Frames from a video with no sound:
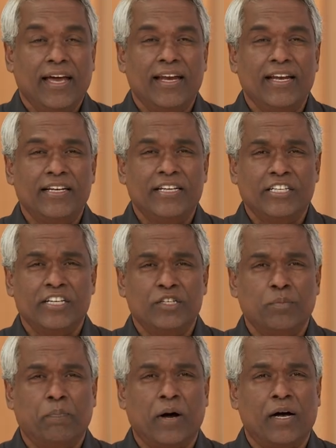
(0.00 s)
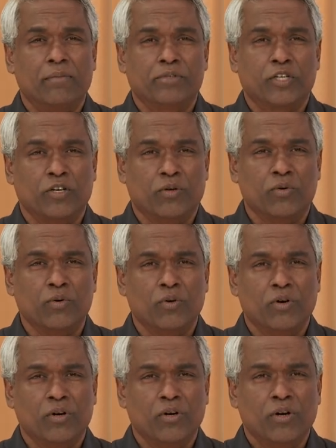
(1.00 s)
In addition to PaLM 2,
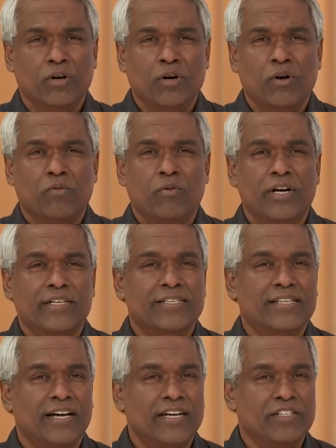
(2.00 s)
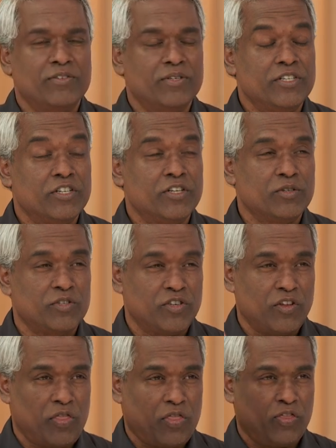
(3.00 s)
we're excited to
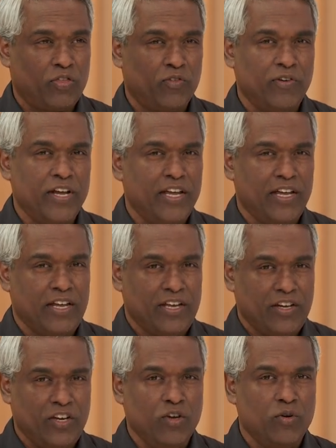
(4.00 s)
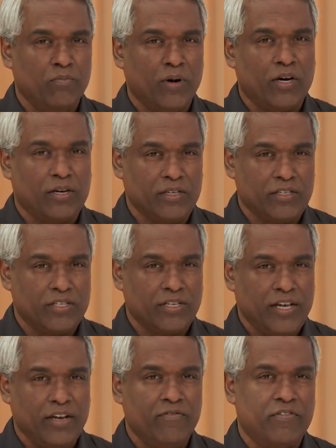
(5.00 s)
introduce three new models
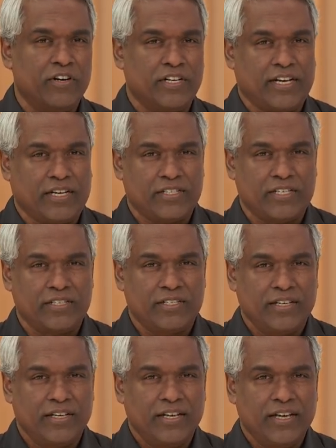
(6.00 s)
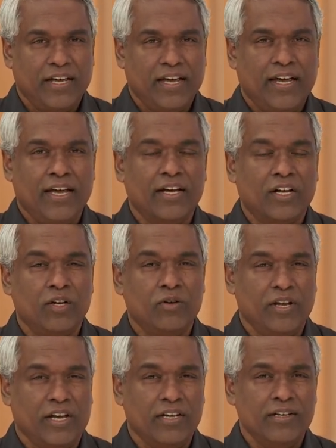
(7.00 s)
in Vertex,
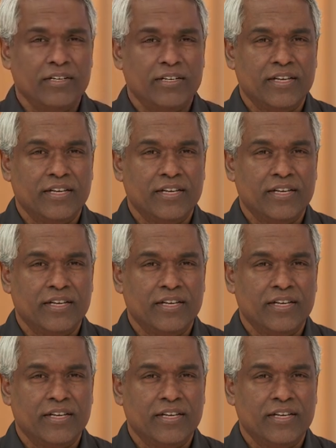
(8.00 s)
including